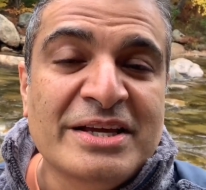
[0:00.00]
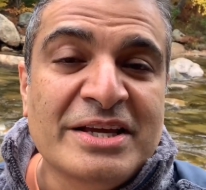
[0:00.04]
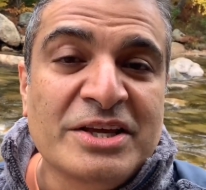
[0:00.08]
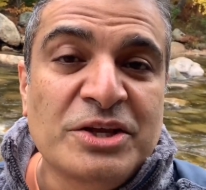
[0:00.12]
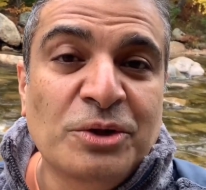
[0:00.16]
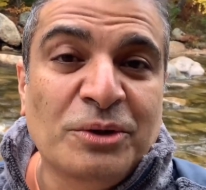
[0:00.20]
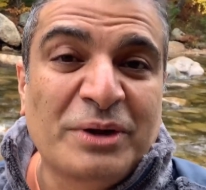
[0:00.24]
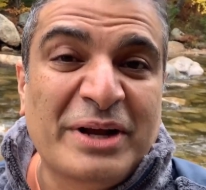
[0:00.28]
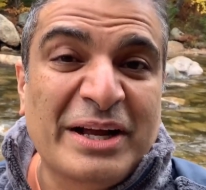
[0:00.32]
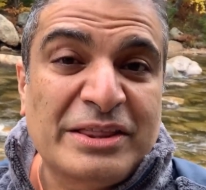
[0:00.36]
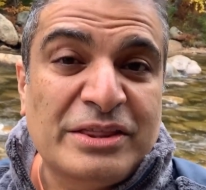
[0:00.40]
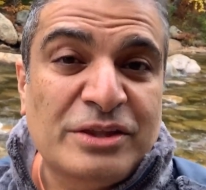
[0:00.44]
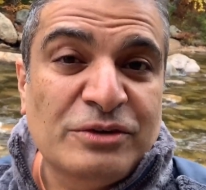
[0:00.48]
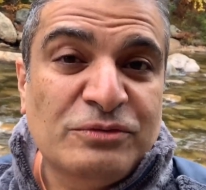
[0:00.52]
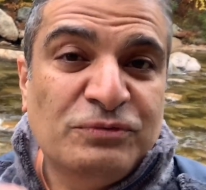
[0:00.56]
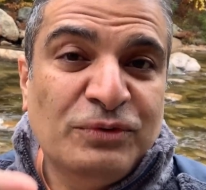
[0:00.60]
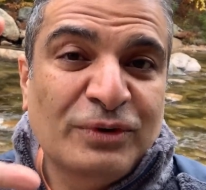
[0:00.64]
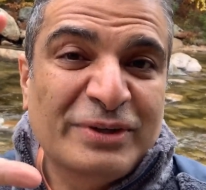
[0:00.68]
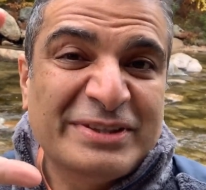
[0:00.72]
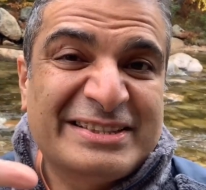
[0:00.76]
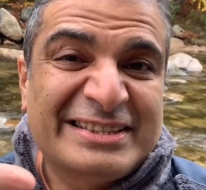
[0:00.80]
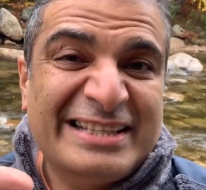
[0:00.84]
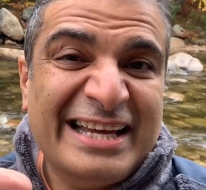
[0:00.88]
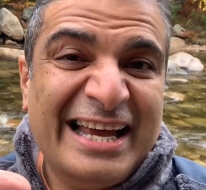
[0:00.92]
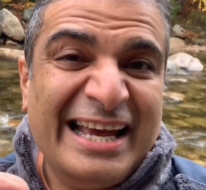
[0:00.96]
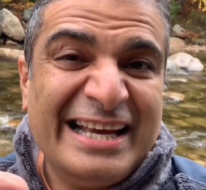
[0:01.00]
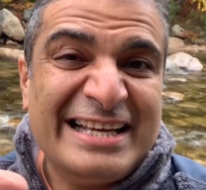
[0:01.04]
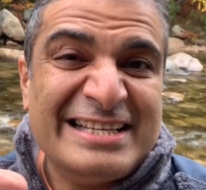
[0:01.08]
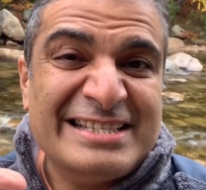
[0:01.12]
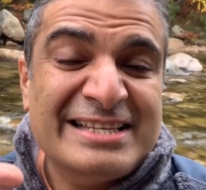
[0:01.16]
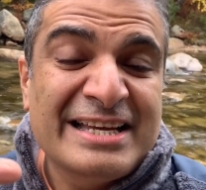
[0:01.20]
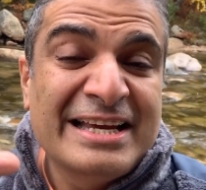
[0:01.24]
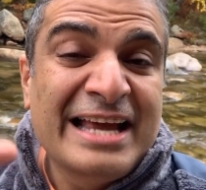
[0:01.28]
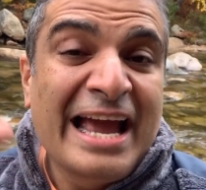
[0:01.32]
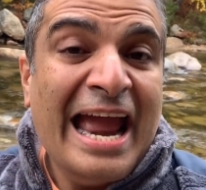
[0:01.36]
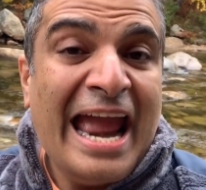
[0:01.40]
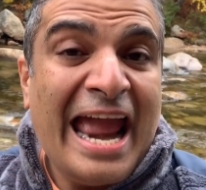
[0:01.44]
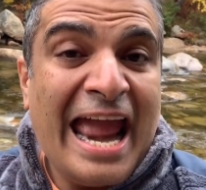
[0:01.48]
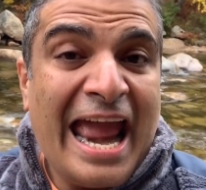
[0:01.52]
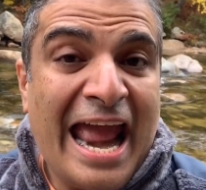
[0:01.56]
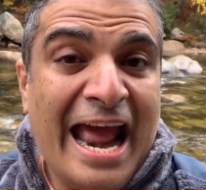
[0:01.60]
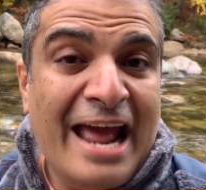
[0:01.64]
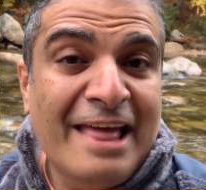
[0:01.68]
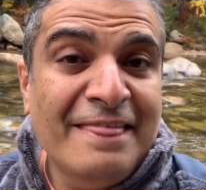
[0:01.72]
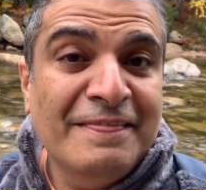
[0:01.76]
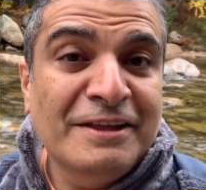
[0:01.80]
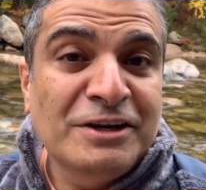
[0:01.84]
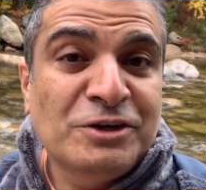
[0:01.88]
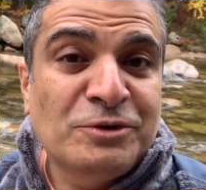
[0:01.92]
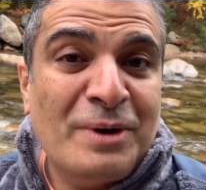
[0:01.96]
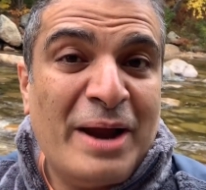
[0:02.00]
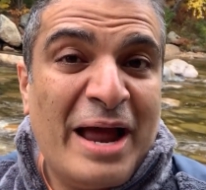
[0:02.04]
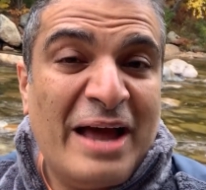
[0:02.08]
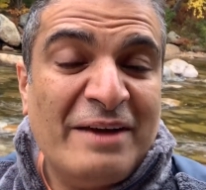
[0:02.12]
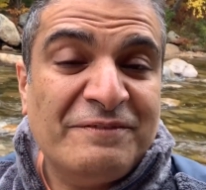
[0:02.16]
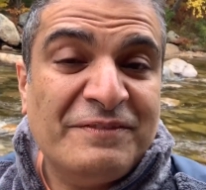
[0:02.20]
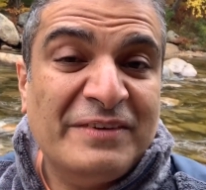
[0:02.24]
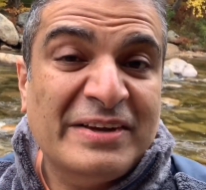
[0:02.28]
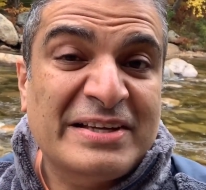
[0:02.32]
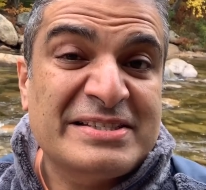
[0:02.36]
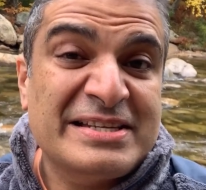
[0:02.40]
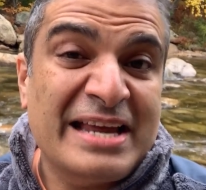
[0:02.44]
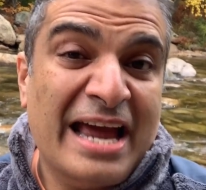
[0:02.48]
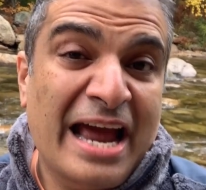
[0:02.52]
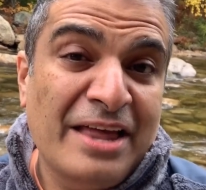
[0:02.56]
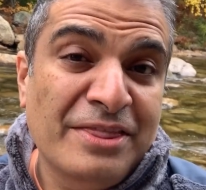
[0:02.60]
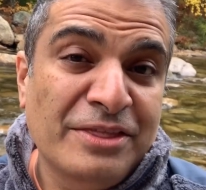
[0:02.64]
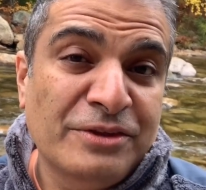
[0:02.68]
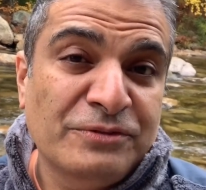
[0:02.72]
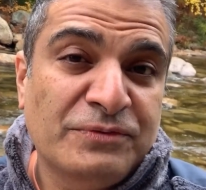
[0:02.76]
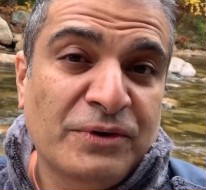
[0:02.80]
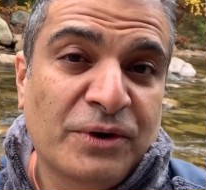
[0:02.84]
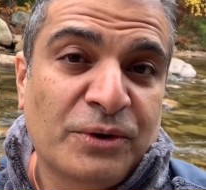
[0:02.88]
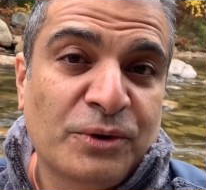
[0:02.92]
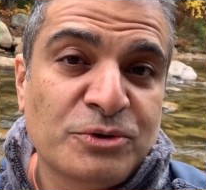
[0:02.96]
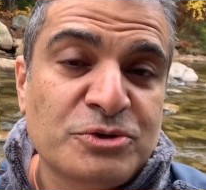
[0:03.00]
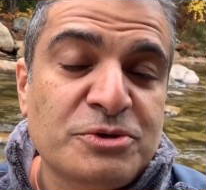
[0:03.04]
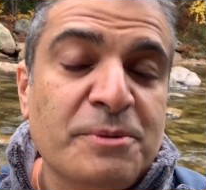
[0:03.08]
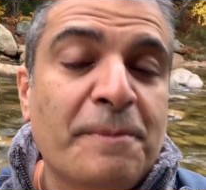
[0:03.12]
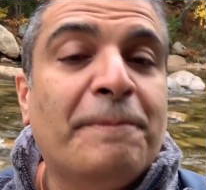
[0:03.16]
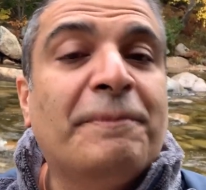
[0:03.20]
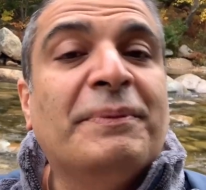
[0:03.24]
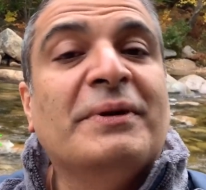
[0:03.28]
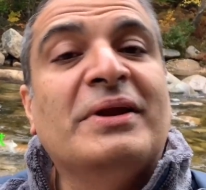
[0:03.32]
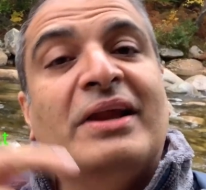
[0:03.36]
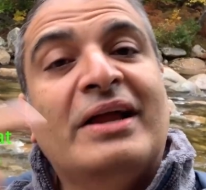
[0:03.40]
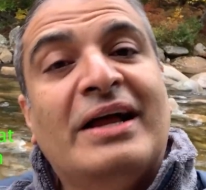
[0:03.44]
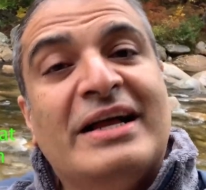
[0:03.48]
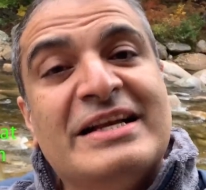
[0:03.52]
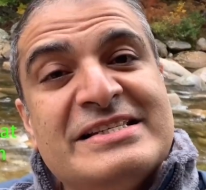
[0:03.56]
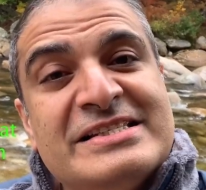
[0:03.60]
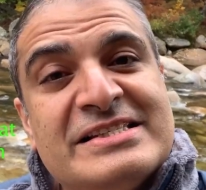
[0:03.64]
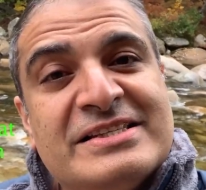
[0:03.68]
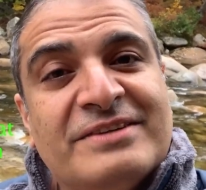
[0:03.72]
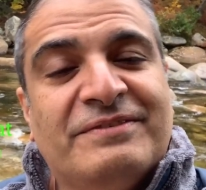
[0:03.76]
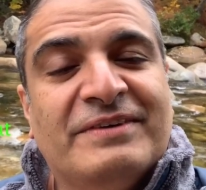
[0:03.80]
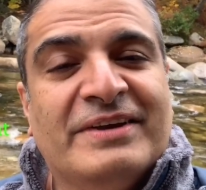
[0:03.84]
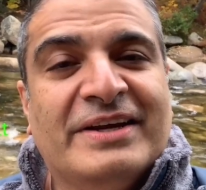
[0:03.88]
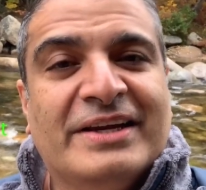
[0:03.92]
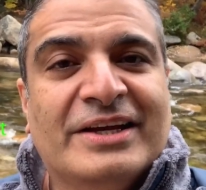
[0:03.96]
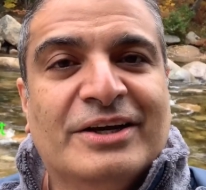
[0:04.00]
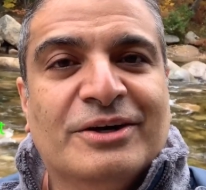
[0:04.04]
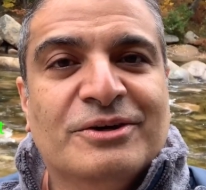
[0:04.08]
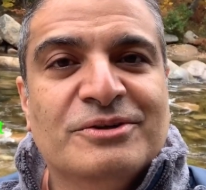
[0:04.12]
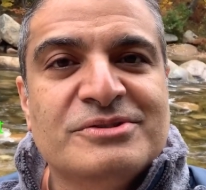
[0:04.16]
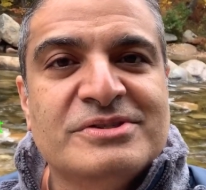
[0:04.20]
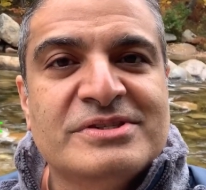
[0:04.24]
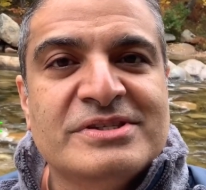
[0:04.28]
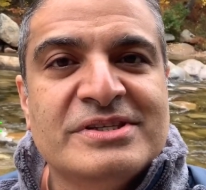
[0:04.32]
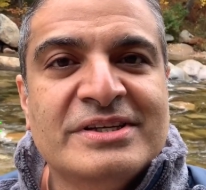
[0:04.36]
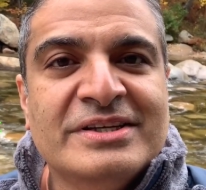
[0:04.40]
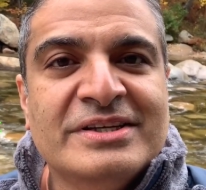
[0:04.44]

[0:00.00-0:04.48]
You'll get the full text and the graphics and the photos, plus the videos.